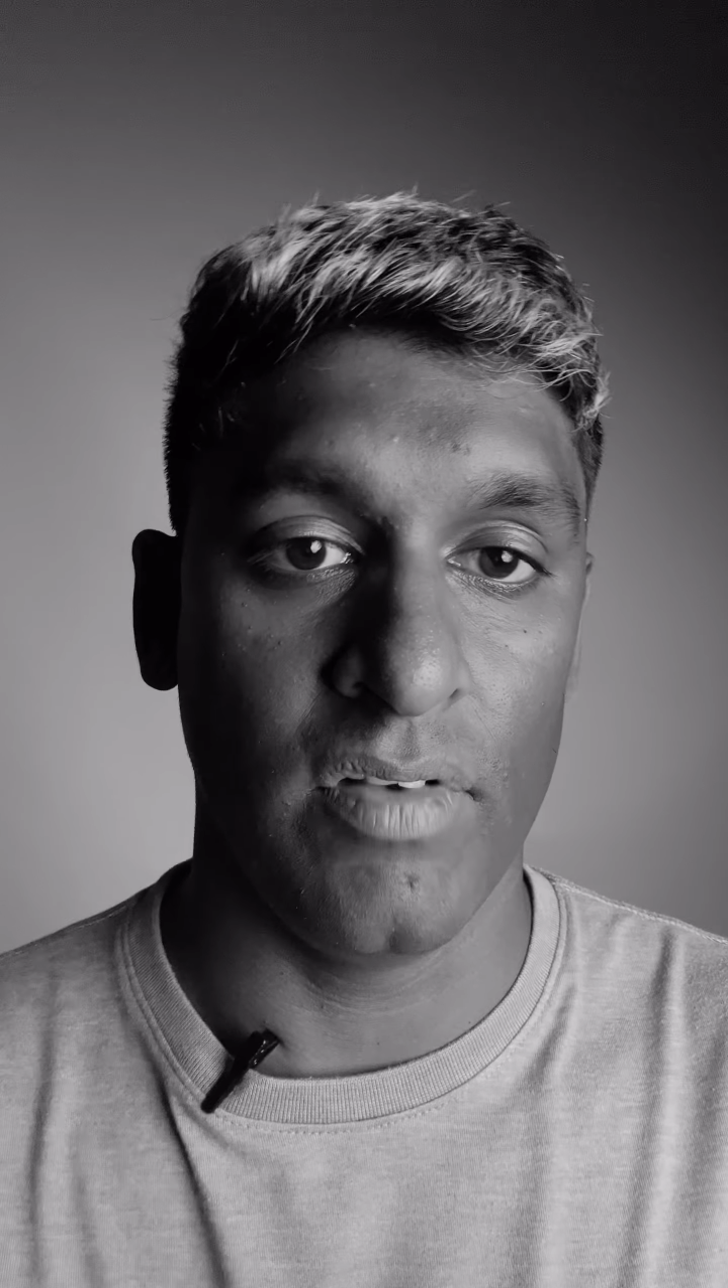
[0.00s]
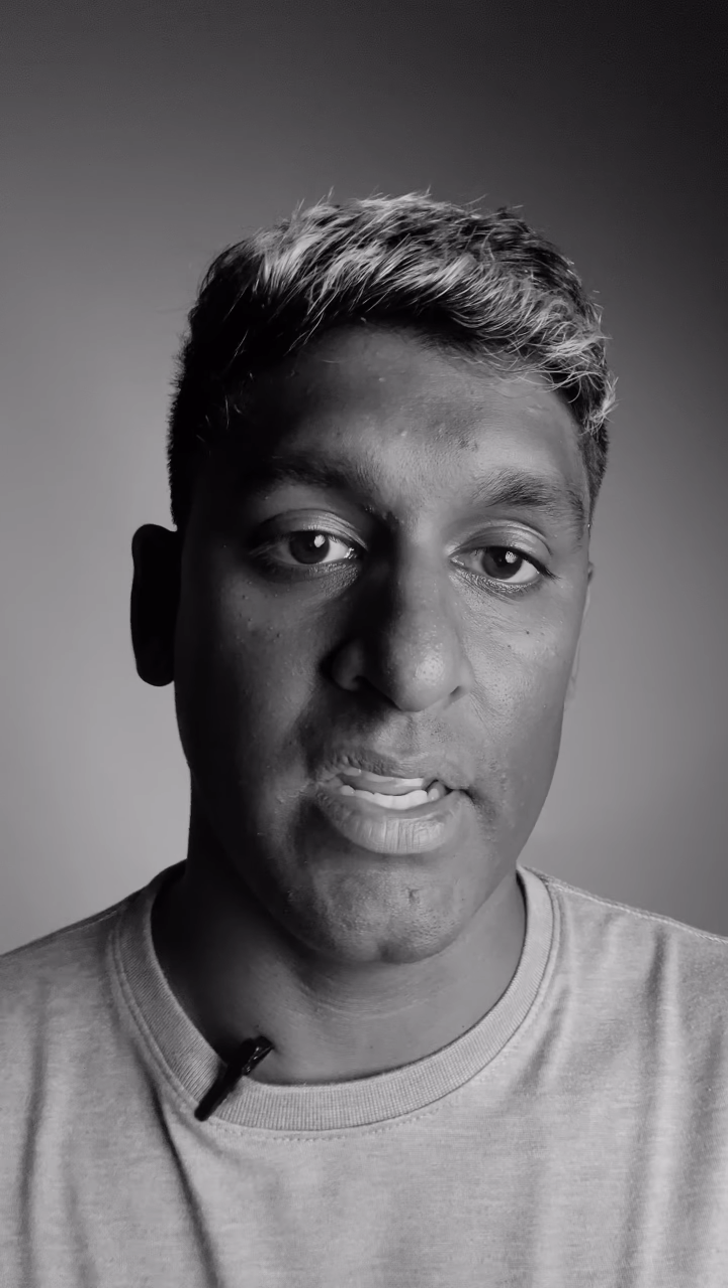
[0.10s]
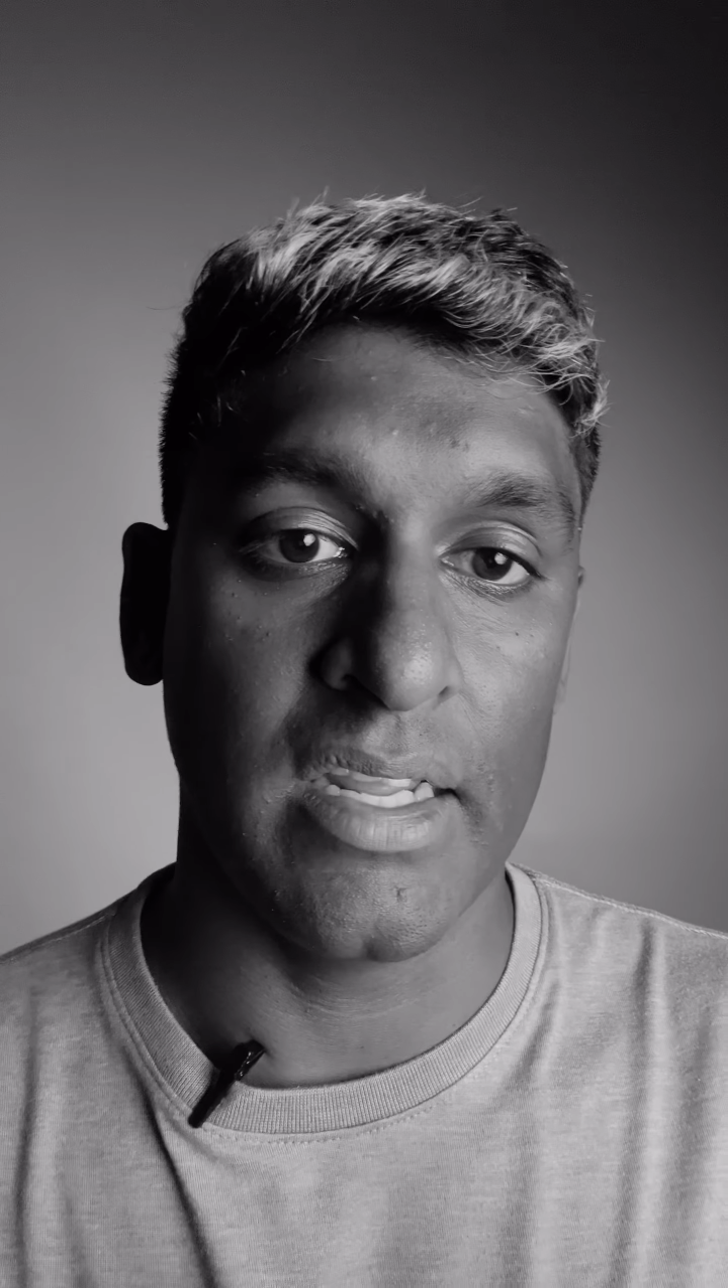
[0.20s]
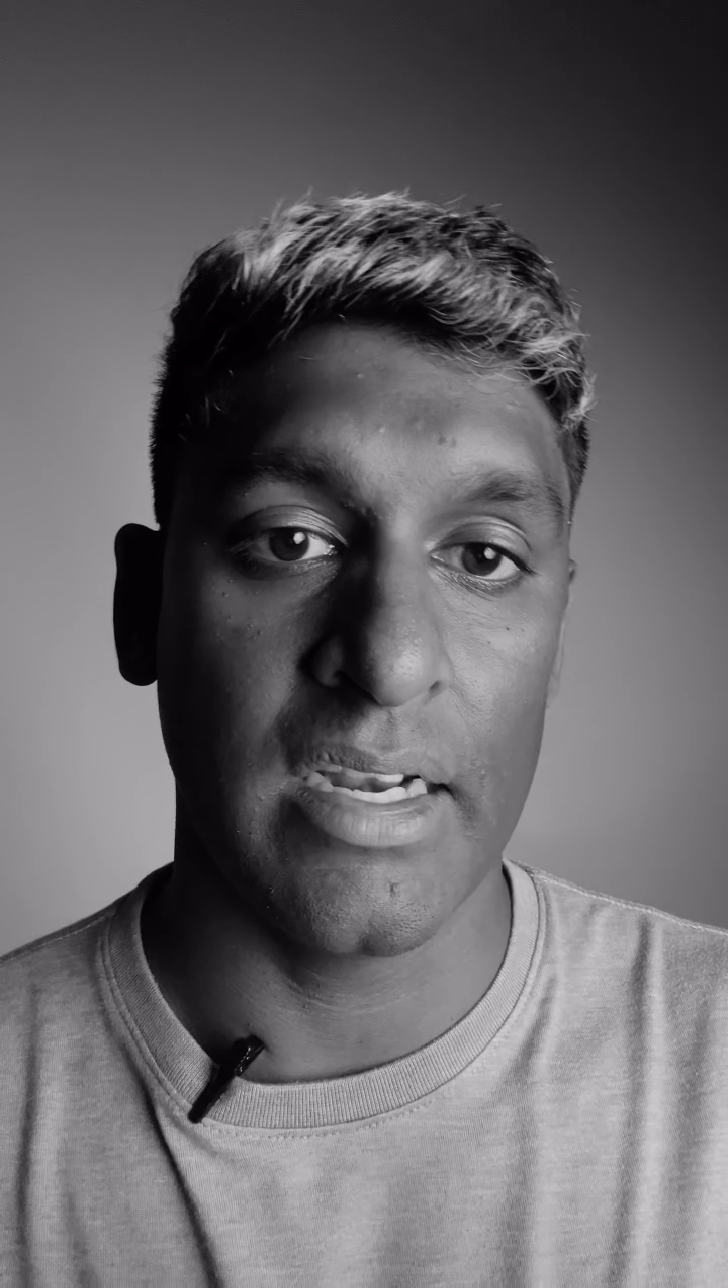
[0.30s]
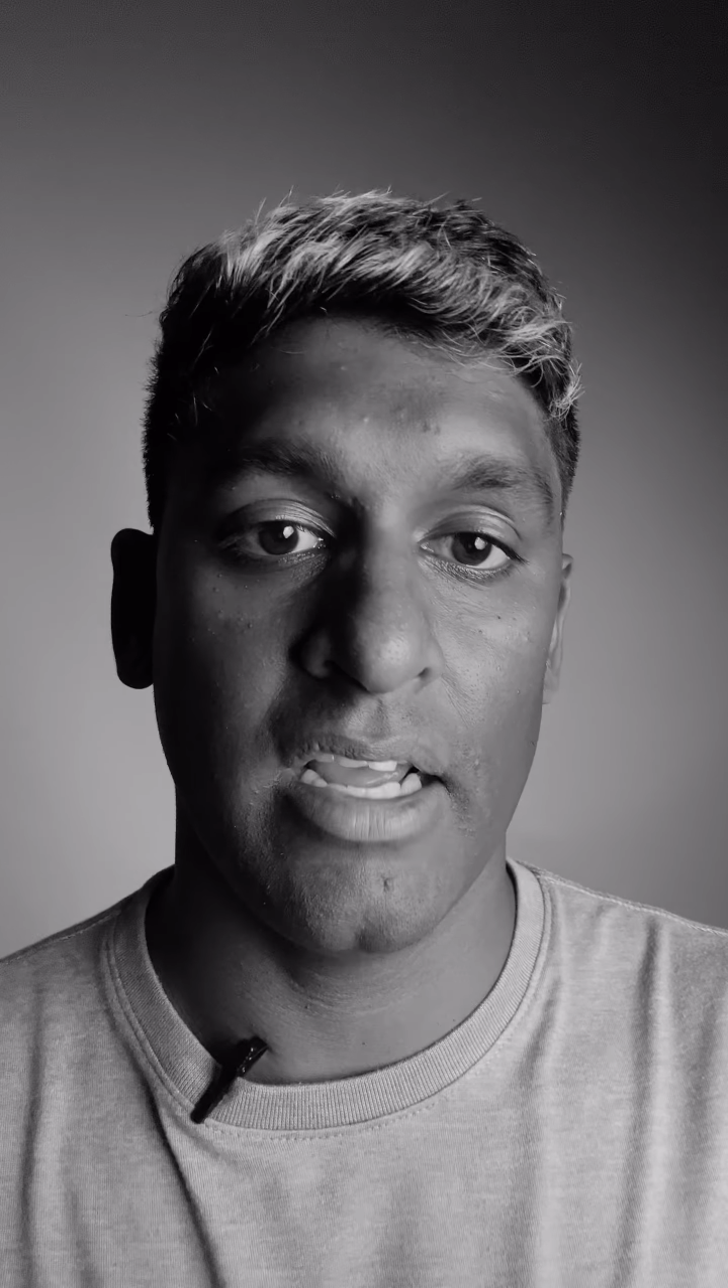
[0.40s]

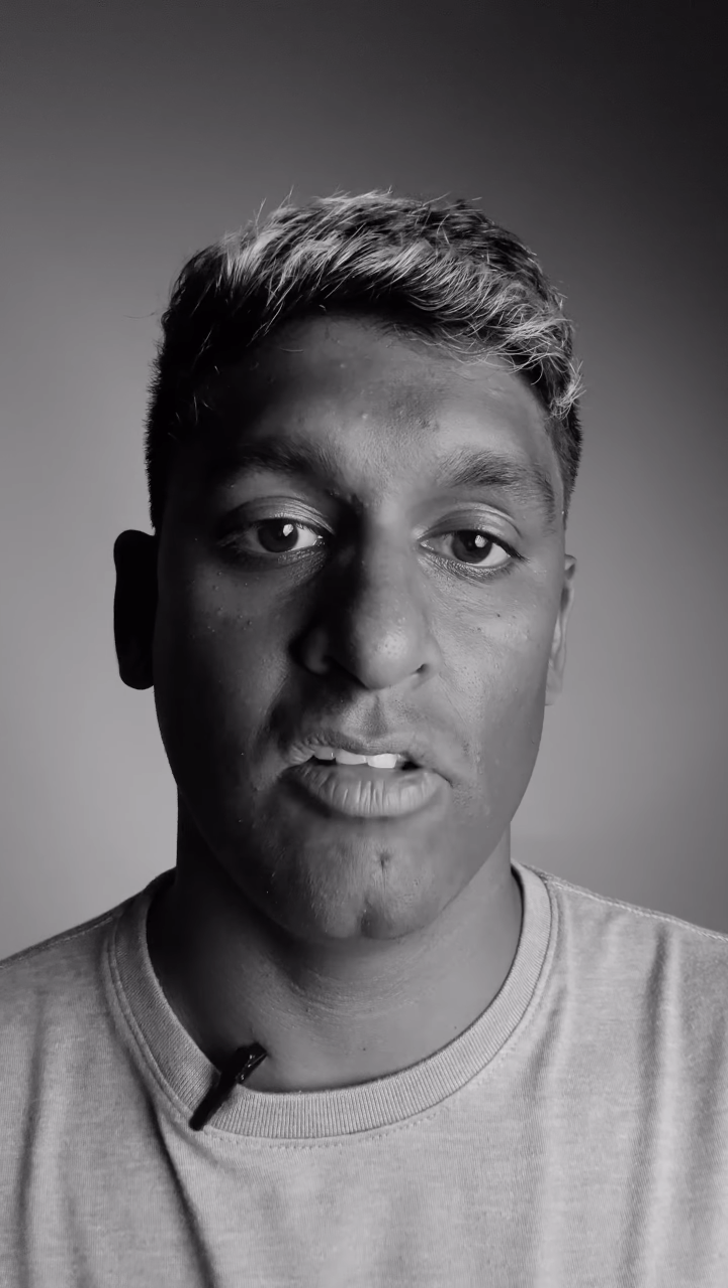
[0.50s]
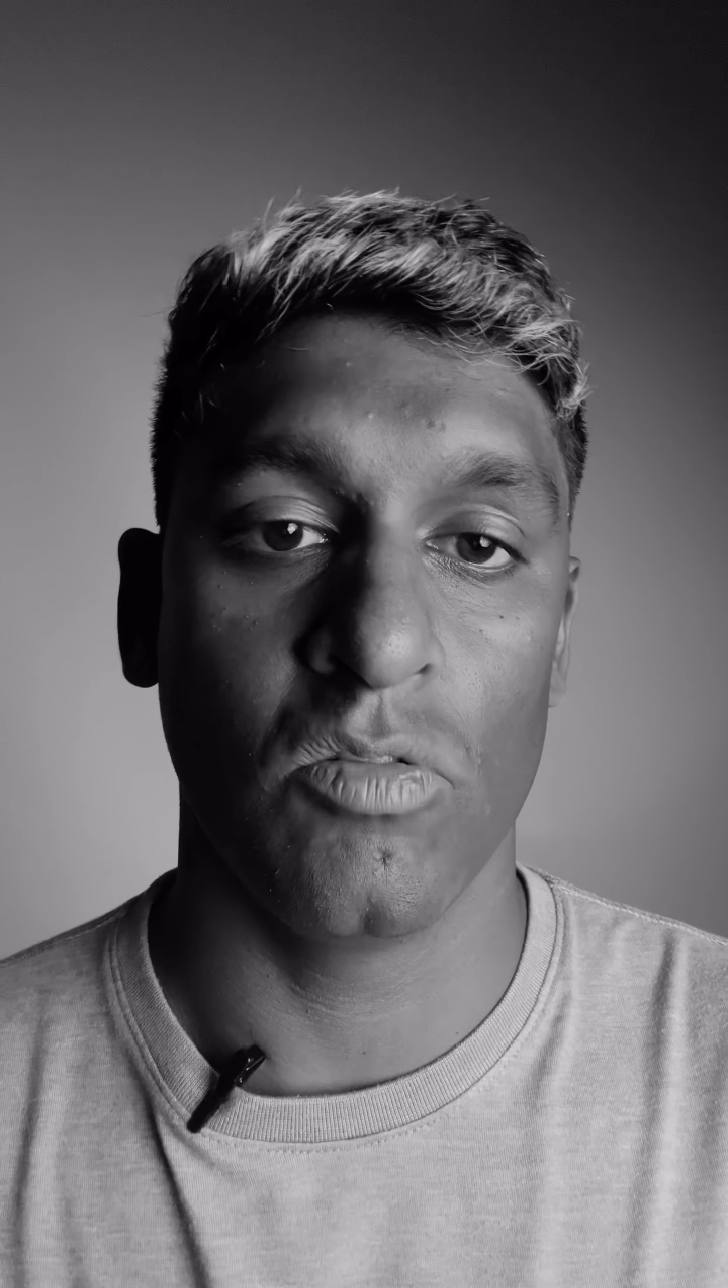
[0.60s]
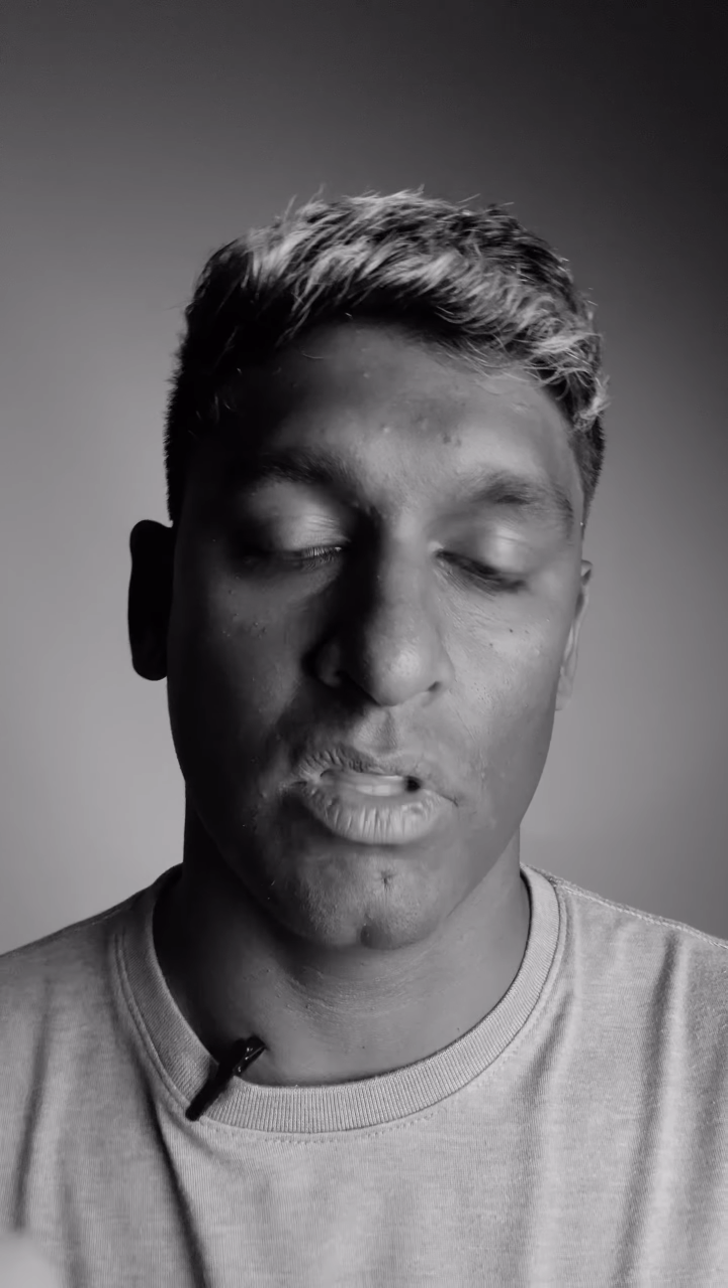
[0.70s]
leading lines